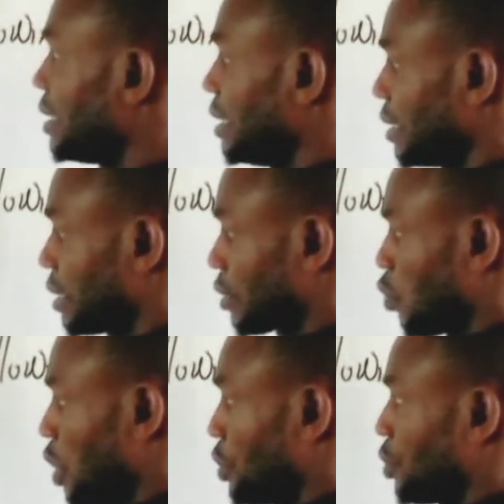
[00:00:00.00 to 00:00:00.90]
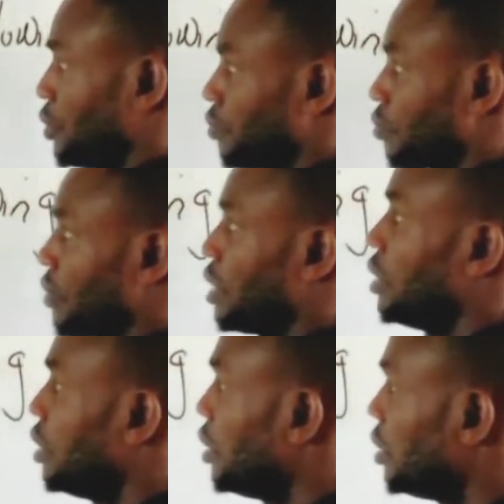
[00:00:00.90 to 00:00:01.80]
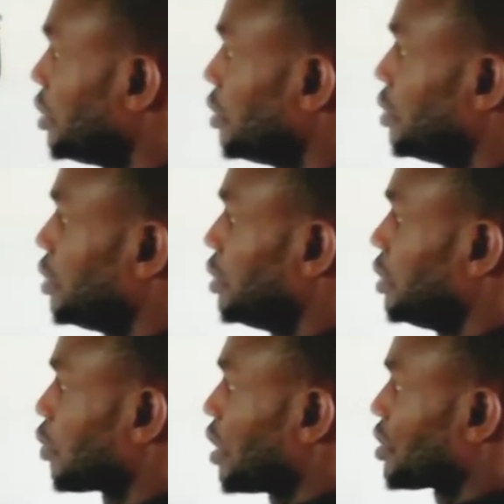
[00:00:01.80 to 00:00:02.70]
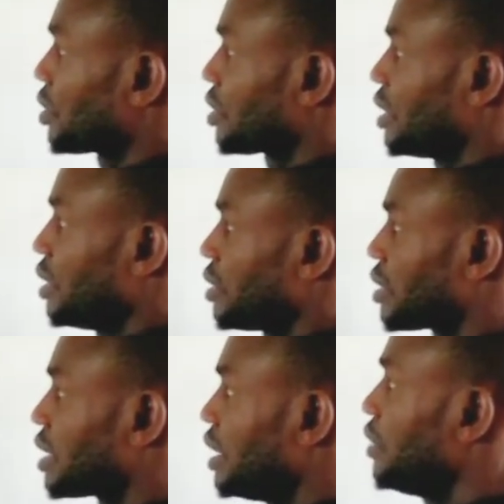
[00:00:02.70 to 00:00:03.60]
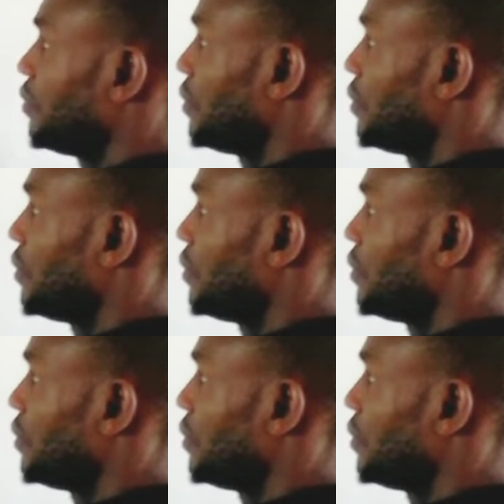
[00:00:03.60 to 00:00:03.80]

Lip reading: this question. The question says, give